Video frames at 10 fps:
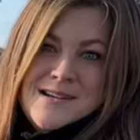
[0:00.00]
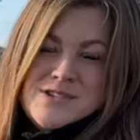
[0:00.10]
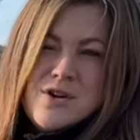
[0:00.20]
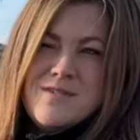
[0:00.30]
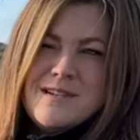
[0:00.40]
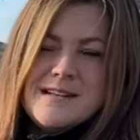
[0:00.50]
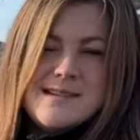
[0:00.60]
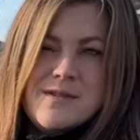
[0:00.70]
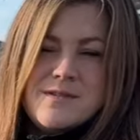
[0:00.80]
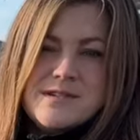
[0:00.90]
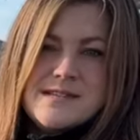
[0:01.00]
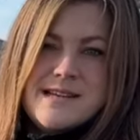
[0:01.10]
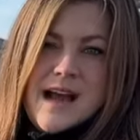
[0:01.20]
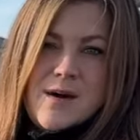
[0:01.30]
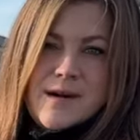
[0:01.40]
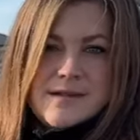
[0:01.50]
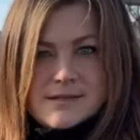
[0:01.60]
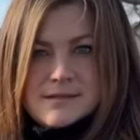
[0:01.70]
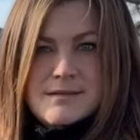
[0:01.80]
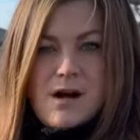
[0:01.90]
So hopefully that's helpful to see how it
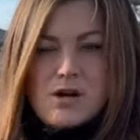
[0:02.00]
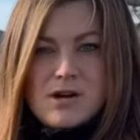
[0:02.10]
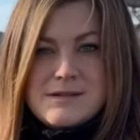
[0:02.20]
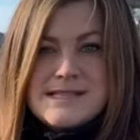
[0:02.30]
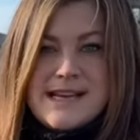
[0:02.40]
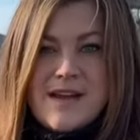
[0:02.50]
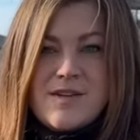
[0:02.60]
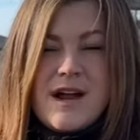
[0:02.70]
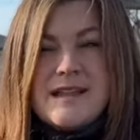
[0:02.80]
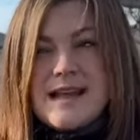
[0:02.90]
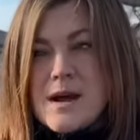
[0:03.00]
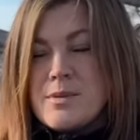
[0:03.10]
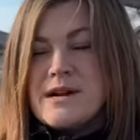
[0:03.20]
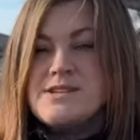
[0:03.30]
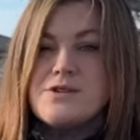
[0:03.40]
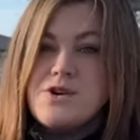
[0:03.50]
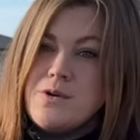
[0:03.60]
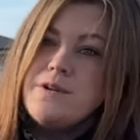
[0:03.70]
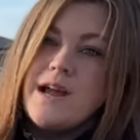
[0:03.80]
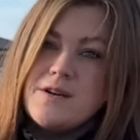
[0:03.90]
all goes together. And that brings our
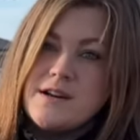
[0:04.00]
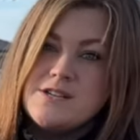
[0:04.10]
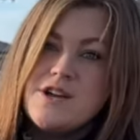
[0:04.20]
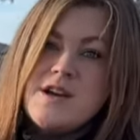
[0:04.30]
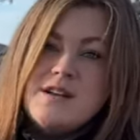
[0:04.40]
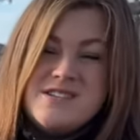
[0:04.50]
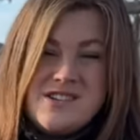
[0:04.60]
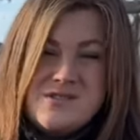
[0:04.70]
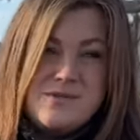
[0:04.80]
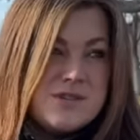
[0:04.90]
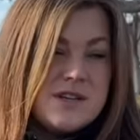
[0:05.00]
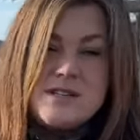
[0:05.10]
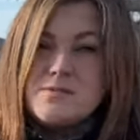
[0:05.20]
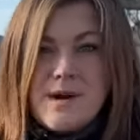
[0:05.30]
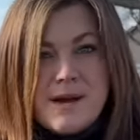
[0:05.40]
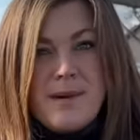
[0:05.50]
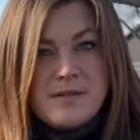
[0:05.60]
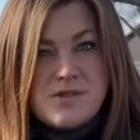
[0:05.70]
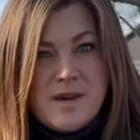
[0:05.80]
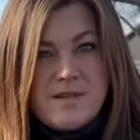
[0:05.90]
total acreage to just right
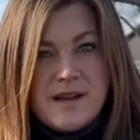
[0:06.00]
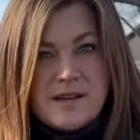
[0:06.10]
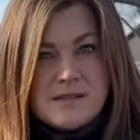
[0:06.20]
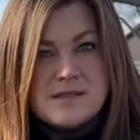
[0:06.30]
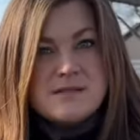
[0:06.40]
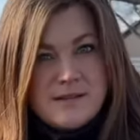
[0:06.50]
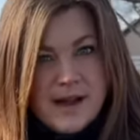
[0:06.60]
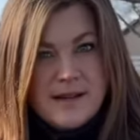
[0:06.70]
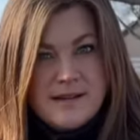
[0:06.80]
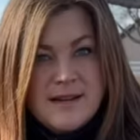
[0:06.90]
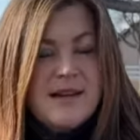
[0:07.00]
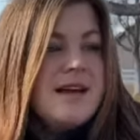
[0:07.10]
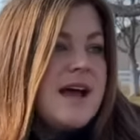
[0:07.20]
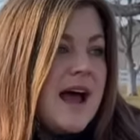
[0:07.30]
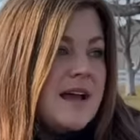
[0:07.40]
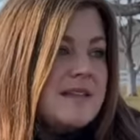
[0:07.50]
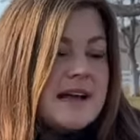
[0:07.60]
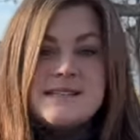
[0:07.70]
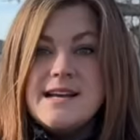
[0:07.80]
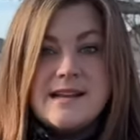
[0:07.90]
about 12 acres, right? And
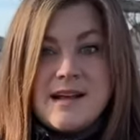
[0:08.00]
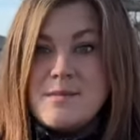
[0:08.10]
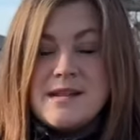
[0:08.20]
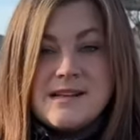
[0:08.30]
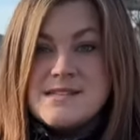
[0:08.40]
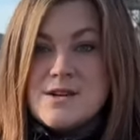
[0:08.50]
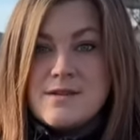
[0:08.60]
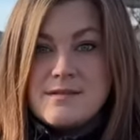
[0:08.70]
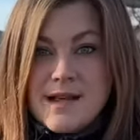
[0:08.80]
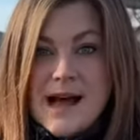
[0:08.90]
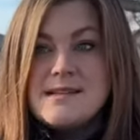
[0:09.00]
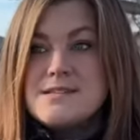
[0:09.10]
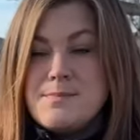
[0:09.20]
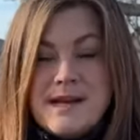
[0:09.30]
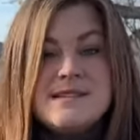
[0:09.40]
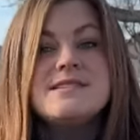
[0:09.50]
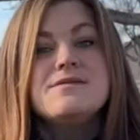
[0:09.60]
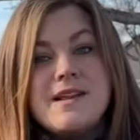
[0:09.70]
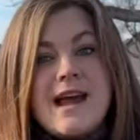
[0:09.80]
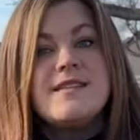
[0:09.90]
that's it. I mean, that's the last pieces
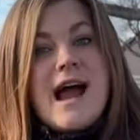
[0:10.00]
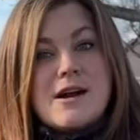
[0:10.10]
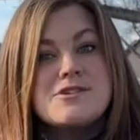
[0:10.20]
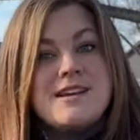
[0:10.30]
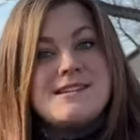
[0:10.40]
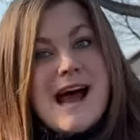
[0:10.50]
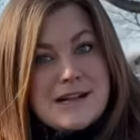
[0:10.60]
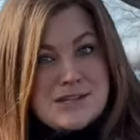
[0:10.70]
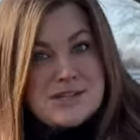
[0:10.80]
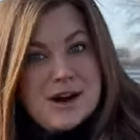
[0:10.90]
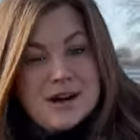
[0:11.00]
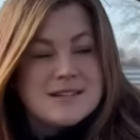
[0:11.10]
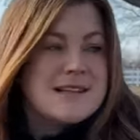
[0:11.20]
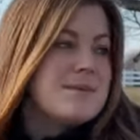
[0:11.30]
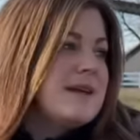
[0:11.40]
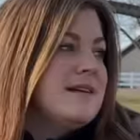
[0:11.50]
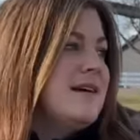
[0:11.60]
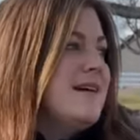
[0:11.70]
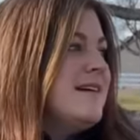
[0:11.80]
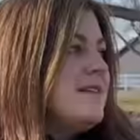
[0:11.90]
of land actually attached to ours. I mean,
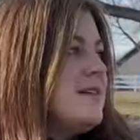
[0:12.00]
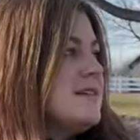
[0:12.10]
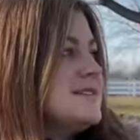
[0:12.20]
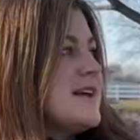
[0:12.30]
there's